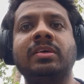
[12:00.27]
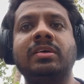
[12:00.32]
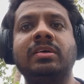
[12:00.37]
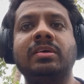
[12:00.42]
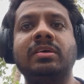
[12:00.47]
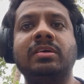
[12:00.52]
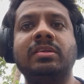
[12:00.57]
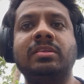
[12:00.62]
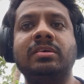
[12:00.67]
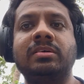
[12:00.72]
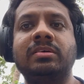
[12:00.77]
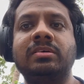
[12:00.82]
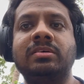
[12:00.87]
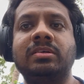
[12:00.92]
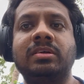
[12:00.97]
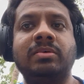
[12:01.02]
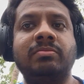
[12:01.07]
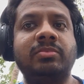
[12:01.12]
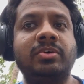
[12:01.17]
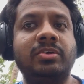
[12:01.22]
the
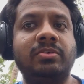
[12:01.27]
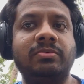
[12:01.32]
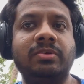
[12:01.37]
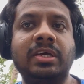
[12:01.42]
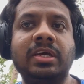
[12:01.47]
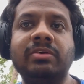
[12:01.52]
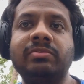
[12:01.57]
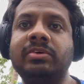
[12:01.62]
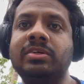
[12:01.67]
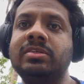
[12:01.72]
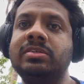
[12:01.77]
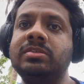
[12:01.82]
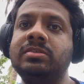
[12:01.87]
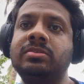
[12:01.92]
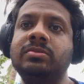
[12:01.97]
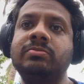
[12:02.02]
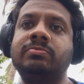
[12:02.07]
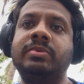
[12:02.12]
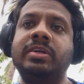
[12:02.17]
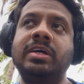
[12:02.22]
number of languages
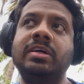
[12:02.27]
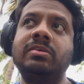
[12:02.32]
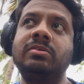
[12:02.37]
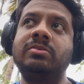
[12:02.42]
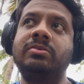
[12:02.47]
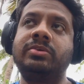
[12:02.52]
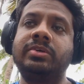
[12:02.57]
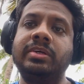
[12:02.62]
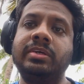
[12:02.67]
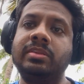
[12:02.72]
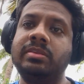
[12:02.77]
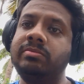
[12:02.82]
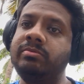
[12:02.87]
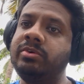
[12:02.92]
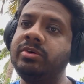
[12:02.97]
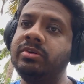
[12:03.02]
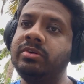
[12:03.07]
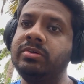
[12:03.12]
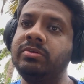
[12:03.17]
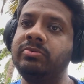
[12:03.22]
you plan to train the
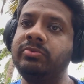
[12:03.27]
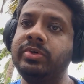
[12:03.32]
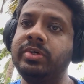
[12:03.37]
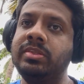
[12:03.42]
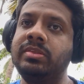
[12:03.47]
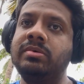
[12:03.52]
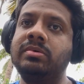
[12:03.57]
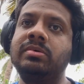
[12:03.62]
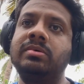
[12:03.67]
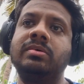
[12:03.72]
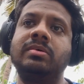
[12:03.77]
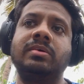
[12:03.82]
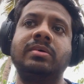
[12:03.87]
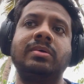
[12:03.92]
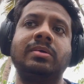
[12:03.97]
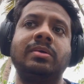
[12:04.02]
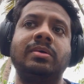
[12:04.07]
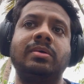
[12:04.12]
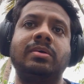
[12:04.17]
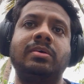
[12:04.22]
model with.
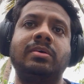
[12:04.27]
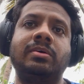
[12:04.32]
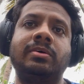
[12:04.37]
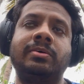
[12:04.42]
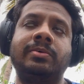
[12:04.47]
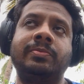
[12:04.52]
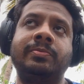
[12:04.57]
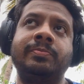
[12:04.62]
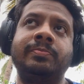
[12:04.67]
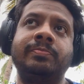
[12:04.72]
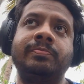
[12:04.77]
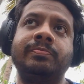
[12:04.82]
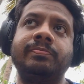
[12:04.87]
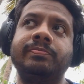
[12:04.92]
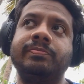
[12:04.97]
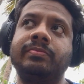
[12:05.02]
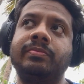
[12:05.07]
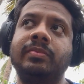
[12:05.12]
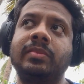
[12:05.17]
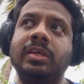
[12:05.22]

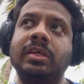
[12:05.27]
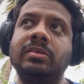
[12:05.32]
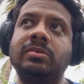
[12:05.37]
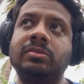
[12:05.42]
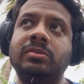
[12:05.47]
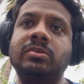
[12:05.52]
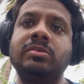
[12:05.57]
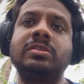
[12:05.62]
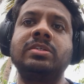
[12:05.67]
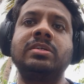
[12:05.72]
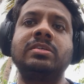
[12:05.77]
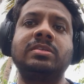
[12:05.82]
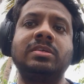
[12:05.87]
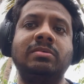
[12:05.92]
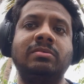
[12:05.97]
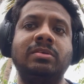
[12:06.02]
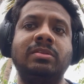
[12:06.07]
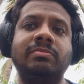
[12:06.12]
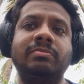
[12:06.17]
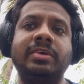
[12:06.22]
So those are some
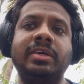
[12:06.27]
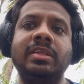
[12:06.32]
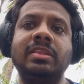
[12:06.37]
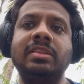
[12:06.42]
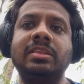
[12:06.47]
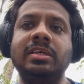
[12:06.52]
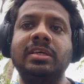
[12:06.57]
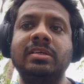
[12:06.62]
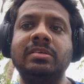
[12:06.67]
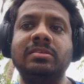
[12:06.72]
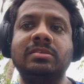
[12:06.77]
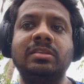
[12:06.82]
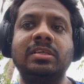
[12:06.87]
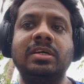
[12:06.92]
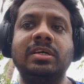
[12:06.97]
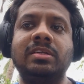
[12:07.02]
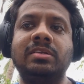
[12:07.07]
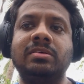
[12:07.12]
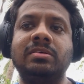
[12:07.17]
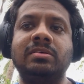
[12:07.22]
of the main things
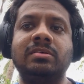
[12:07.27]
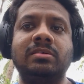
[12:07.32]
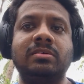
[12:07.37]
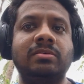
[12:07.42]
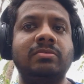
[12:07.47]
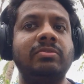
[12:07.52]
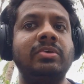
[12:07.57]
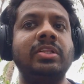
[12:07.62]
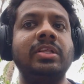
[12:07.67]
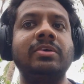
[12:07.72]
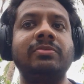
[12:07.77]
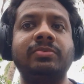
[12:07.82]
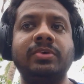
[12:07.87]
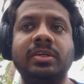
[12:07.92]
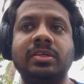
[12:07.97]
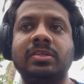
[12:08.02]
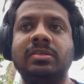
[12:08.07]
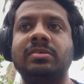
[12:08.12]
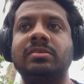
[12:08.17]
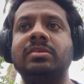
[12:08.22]
that will
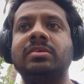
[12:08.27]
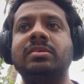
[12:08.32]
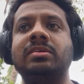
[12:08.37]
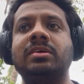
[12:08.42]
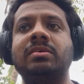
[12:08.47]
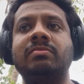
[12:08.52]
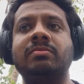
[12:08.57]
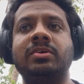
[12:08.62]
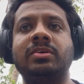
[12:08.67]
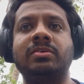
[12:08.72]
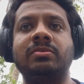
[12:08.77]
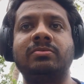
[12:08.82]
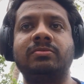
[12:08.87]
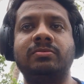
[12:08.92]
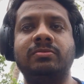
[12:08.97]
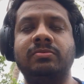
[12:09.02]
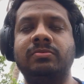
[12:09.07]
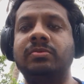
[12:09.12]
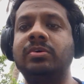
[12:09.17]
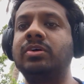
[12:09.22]
affect the number of
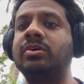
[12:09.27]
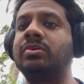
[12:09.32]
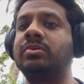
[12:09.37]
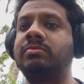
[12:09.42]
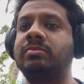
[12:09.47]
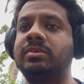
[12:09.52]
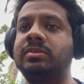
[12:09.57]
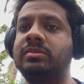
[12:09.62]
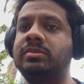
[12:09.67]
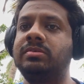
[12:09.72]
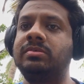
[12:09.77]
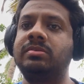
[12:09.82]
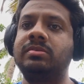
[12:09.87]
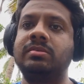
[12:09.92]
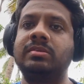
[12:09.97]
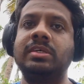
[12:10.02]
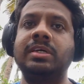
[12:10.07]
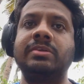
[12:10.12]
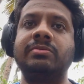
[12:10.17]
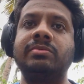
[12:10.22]
documents
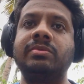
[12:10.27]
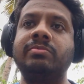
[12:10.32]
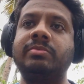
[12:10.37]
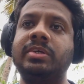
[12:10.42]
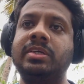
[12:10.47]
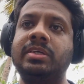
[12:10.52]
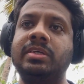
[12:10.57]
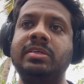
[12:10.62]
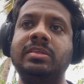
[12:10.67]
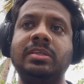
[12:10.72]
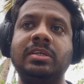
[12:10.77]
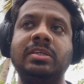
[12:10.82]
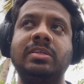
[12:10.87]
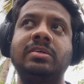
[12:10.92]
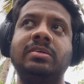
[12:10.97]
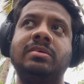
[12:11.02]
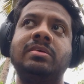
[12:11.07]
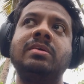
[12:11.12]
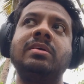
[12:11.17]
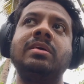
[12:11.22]
that will be
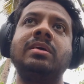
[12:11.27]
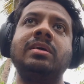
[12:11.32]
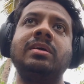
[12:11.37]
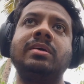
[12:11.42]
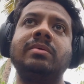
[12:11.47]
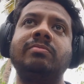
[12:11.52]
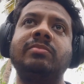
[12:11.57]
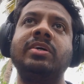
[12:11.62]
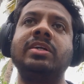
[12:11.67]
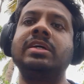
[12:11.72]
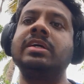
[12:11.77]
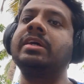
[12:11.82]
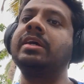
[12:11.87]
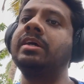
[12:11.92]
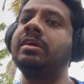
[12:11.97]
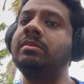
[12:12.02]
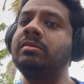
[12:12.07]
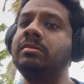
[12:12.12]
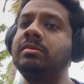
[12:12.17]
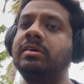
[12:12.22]
needed. But
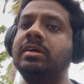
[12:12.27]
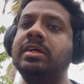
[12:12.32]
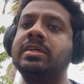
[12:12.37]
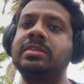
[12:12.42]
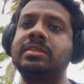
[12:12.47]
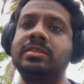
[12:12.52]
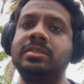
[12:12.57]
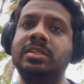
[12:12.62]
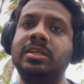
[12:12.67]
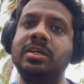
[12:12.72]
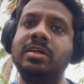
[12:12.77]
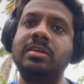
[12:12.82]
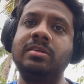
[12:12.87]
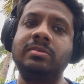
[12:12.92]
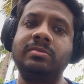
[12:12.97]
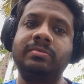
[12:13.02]
again, as a start,